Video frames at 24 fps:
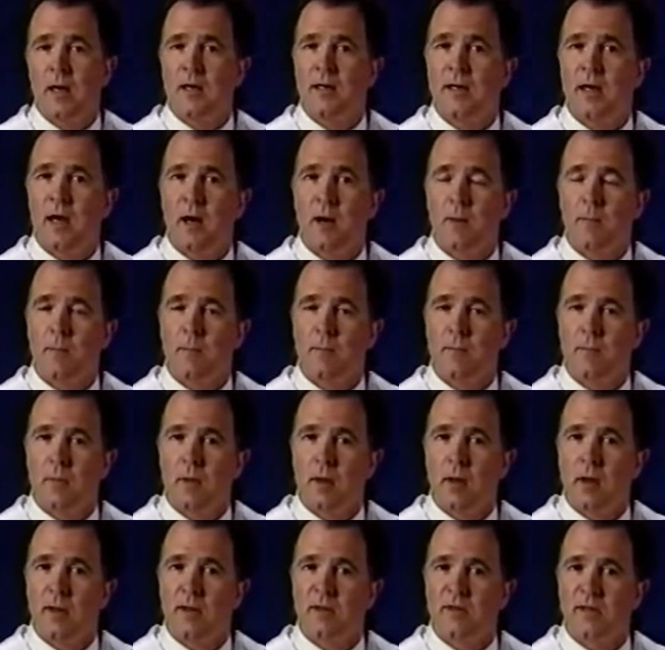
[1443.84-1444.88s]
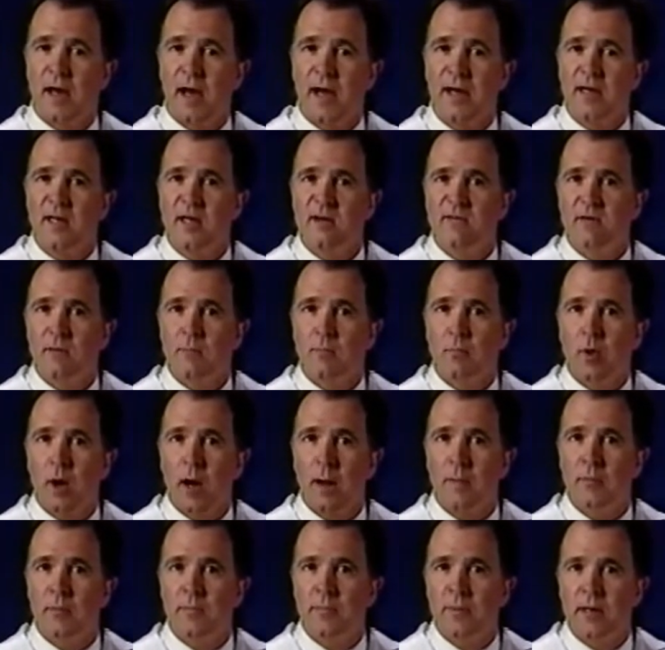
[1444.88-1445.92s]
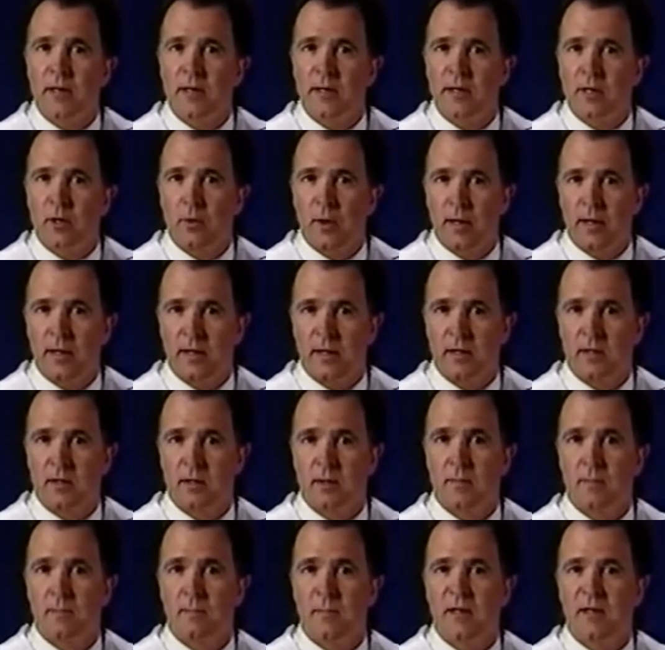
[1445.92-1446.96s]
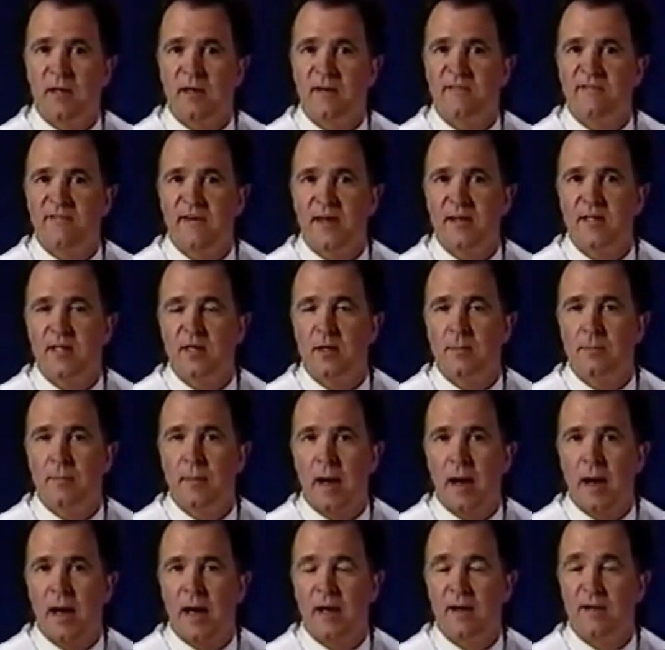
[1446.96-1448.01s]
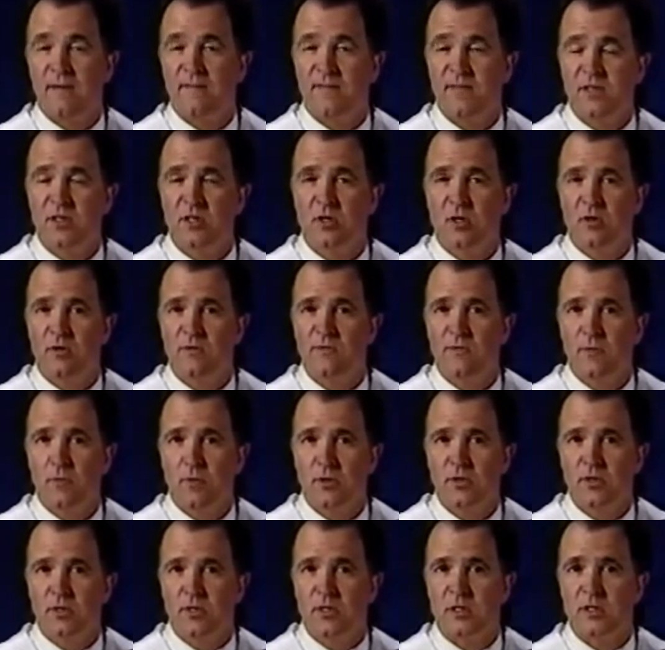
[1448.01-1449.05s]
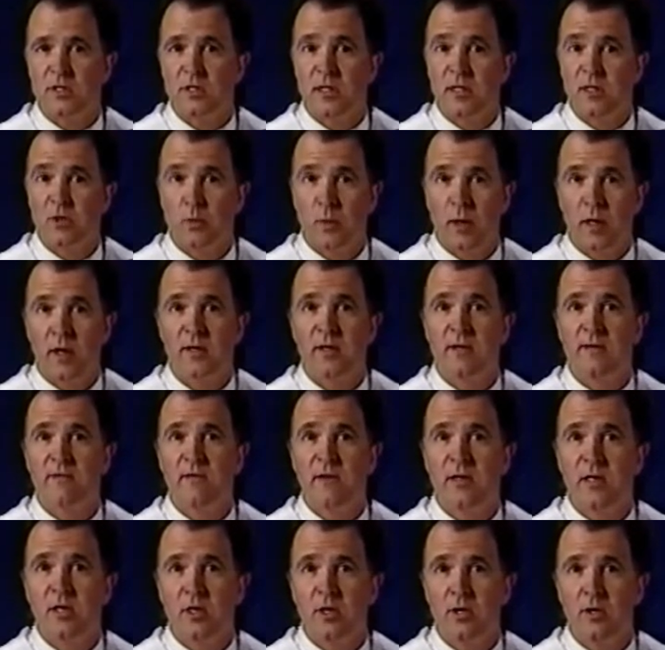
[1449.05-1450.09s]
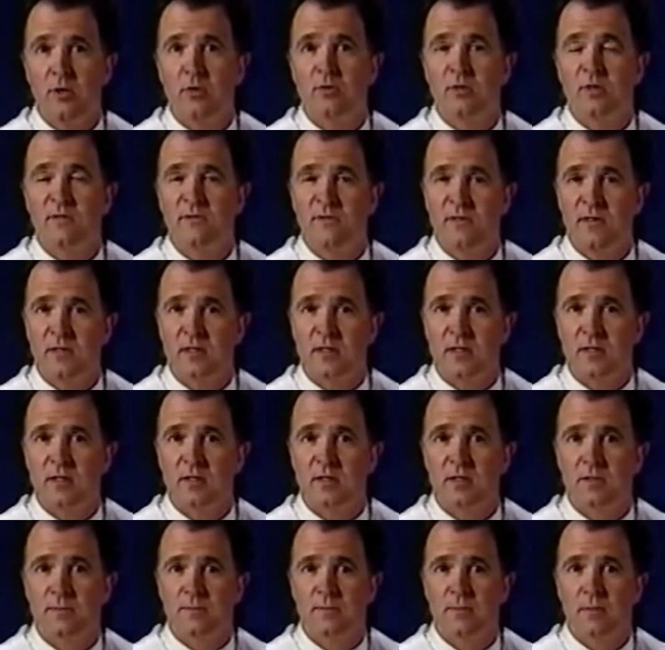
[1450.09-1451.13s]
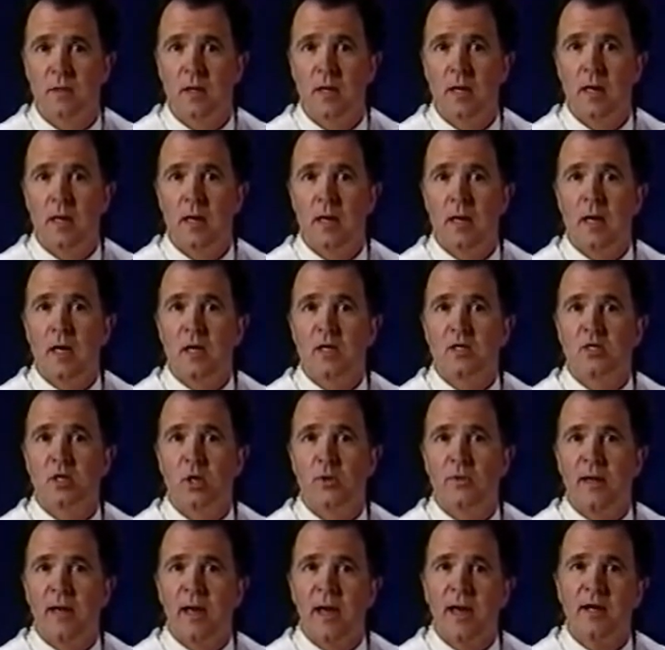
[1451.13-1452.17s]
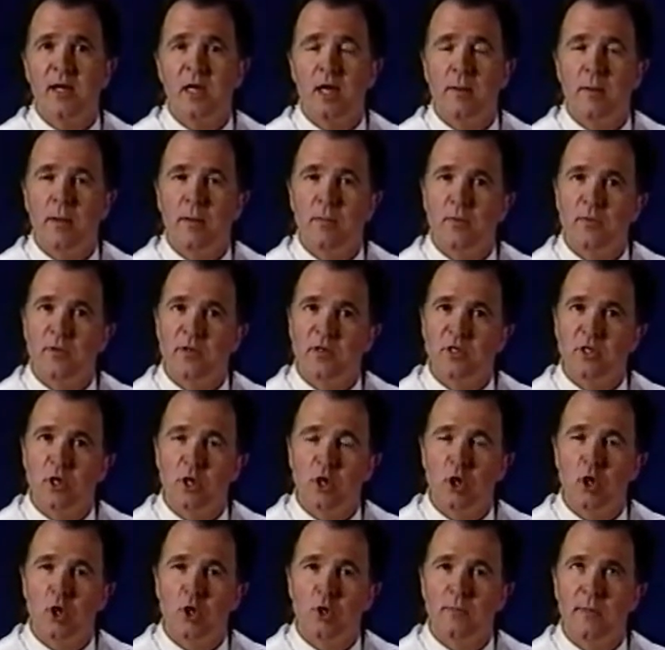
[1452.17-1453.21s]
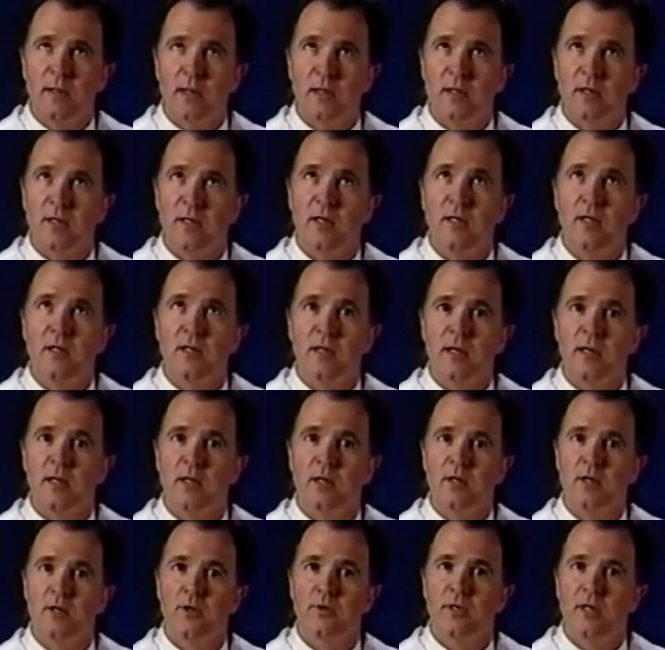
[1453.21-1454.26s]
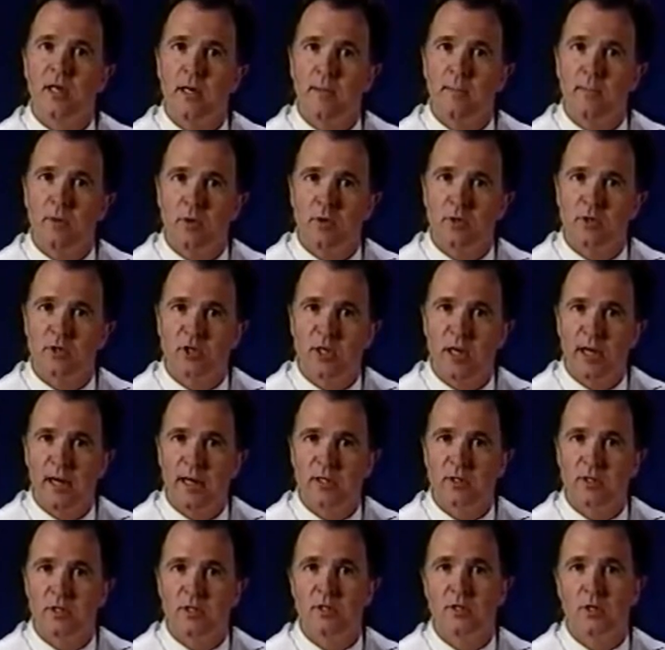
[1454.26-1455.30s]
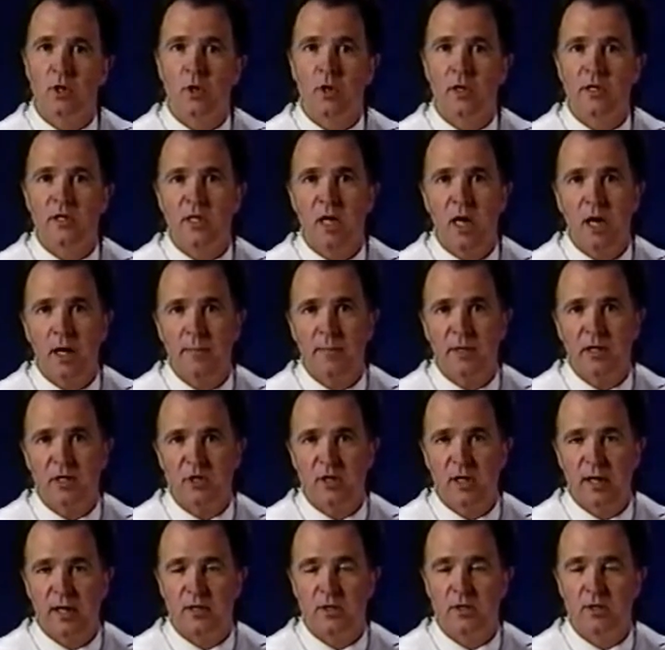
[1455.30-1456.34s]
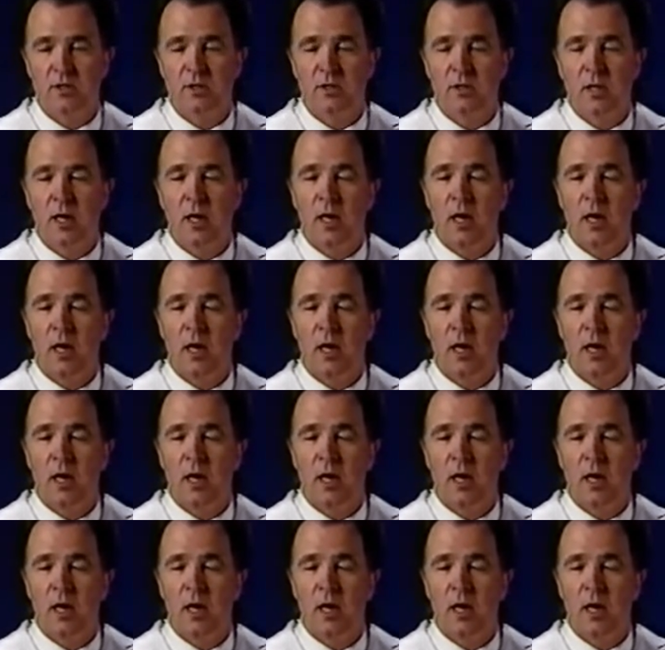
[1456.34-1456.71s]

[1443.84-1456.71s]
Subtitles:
Now, the idea of a probability gradient being affected by physical forces is relatively new to physics. So they had to come up with a term that didn't include chemical changes or atomic changes,